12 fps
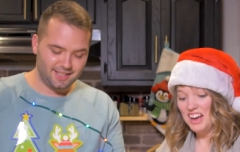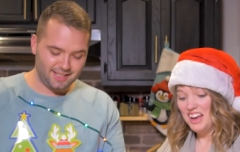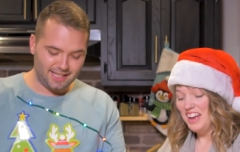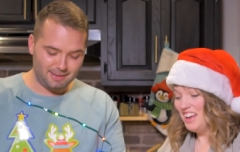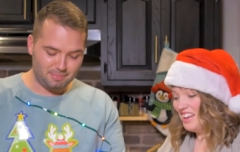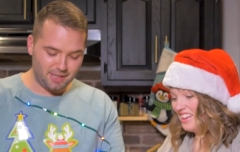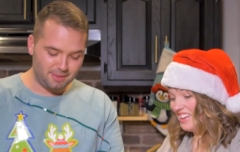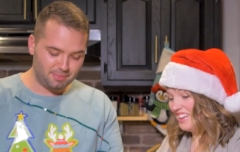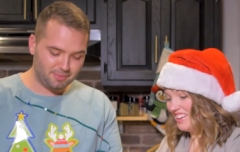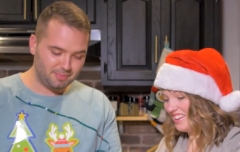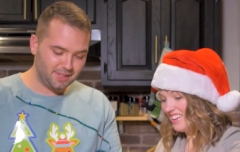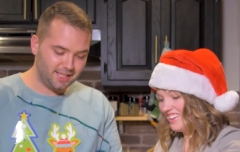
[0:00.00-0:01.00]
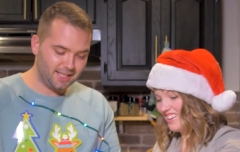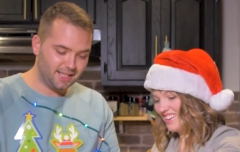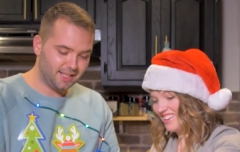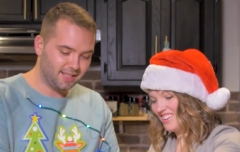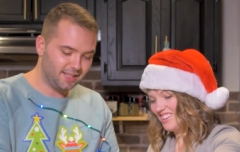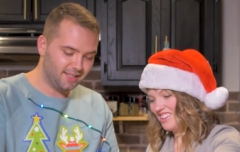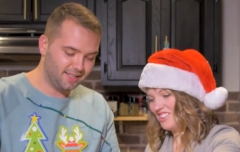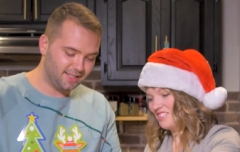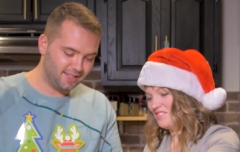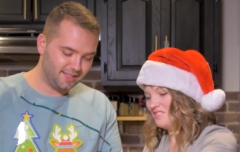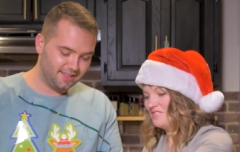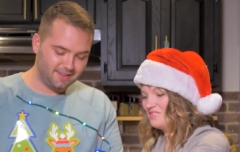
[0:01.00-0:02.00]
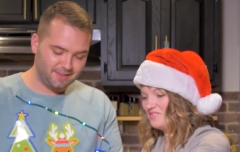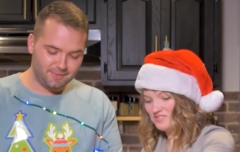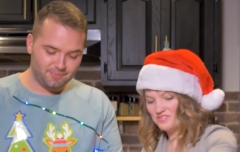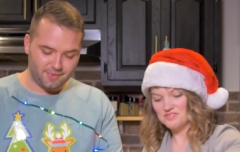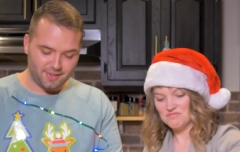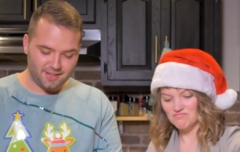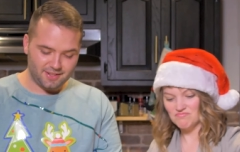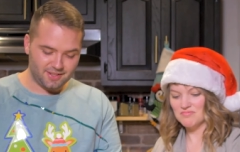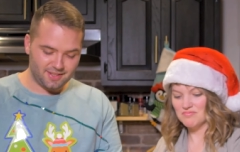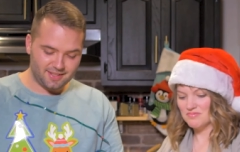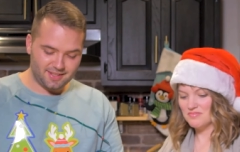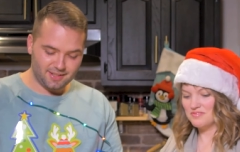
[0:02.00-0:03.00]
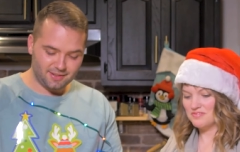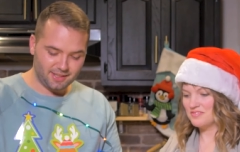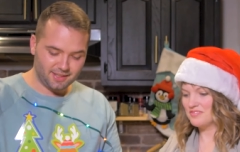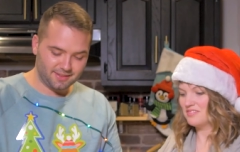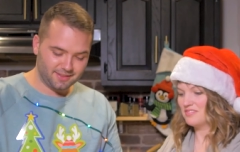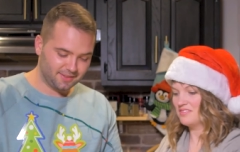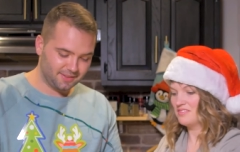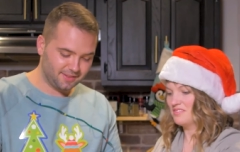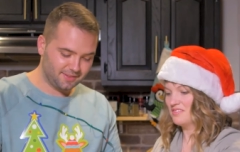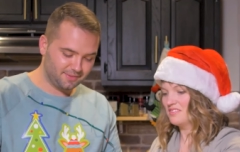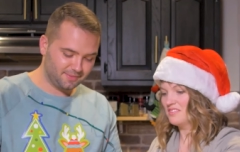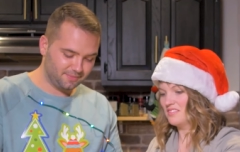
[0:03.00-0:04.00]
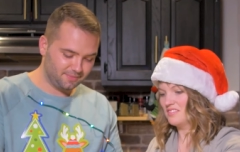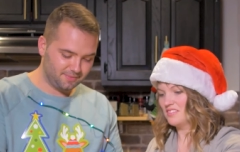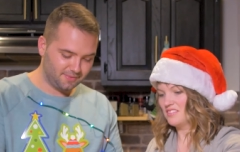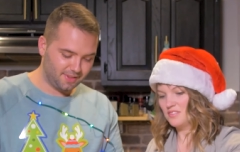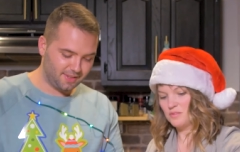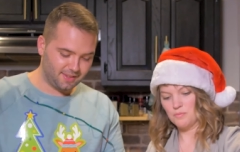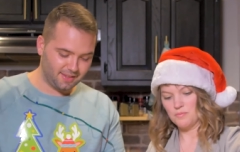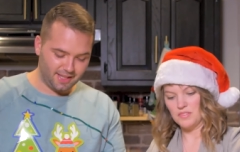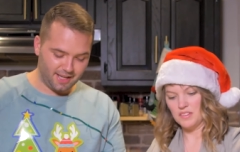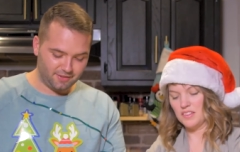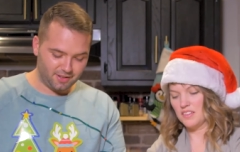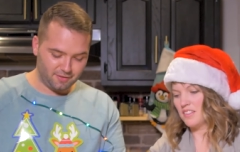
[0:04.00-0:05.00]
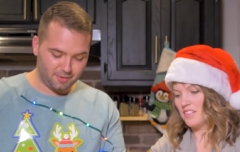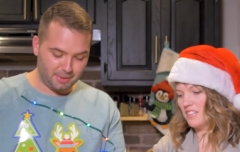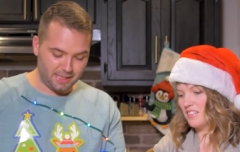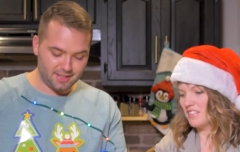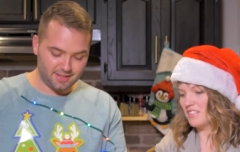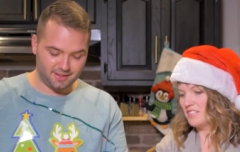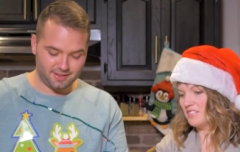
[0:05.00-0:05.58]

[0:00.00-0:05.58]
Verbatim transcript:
Speaker 1: that people begin just doing leftover pizza,